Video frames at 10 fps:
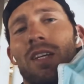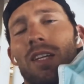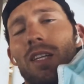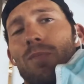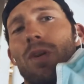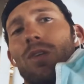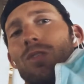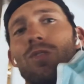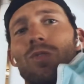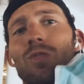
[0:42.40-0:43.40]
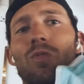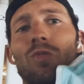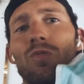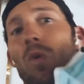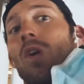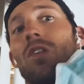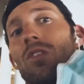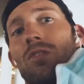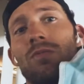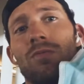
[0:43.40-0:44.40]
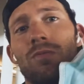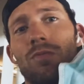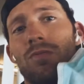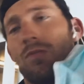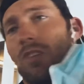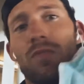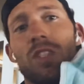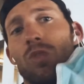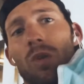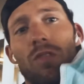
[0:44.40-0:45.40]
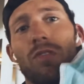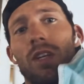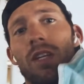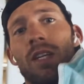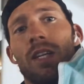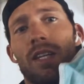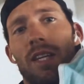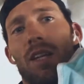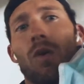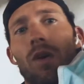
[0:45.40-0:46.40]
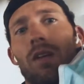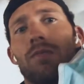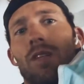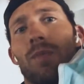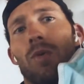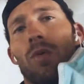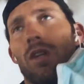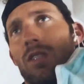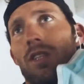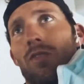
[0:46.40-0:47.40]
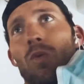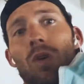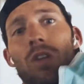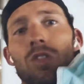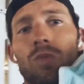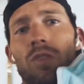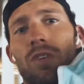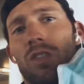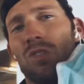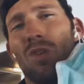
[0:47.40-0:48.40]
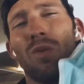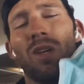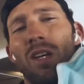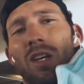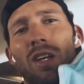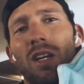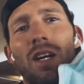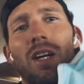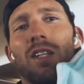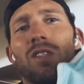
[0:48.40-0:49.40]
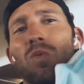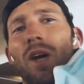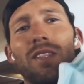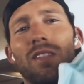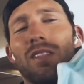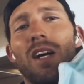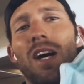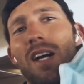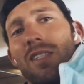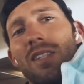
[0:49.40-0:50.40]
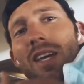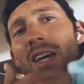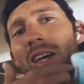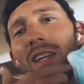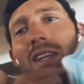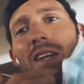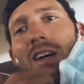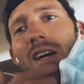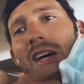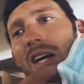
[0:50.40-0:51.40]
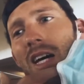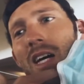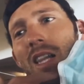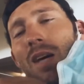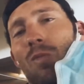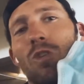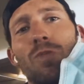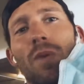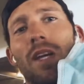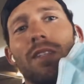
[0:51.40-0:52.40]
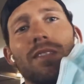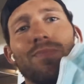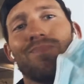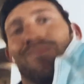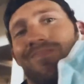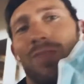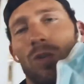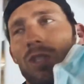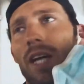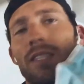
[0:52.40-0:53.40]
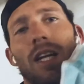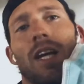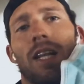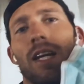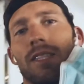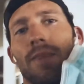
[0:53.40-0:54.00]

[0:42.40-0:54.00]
compared to 450 square feet in Aria. Actually 400 square feet, so uh, twice the size and uh, a lot more space. It was nice. I liked it.